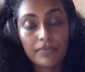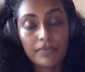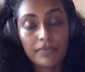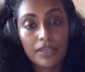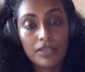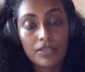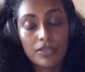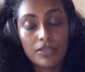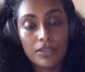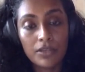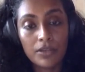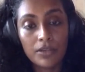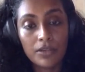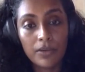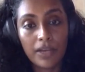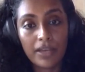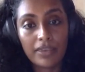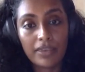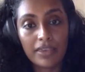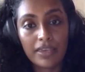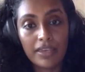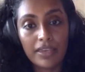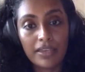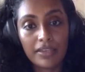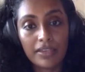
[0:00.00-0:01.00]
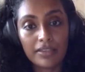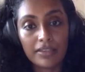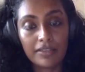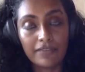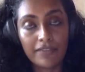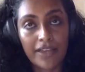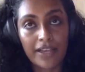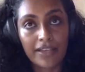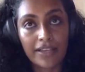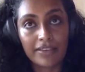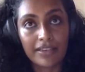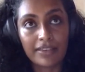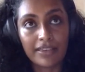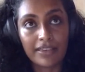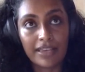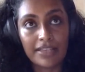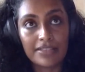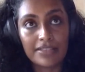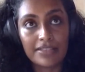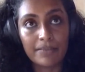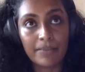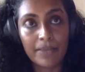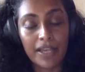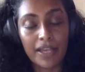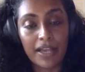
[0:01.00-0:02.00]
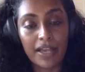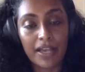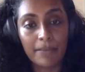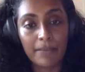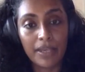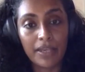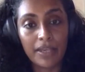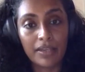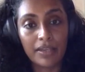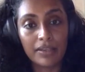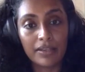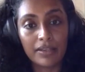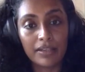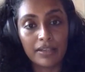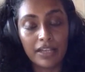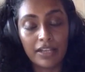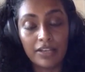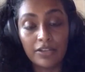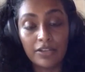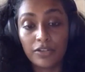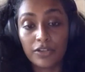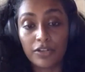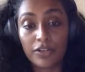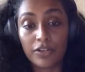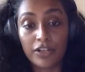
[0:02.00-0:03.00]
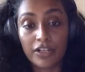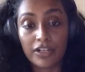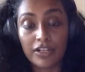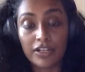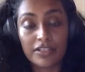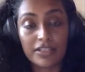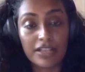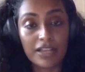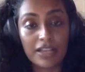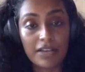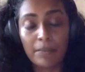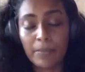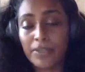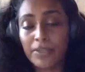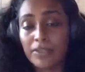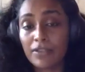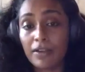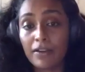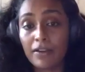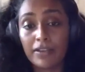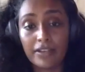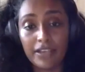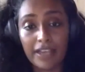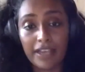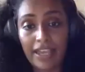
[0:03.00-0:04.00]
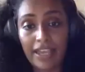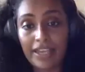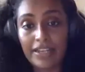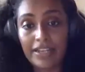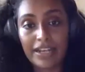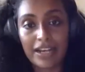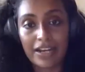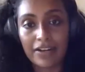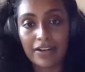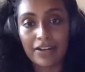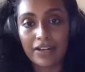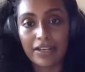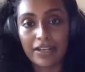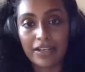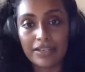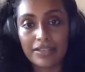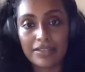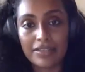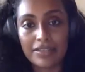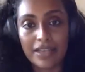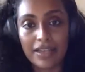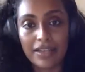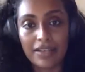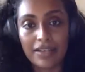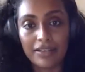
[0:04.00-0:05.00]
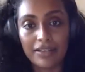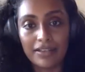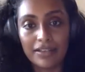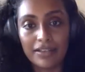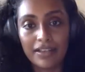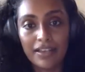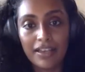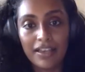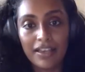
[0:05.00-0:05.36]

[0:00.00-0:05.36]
So I think the fact that things are becoming indoors, I remember talking to Hay Dairies and,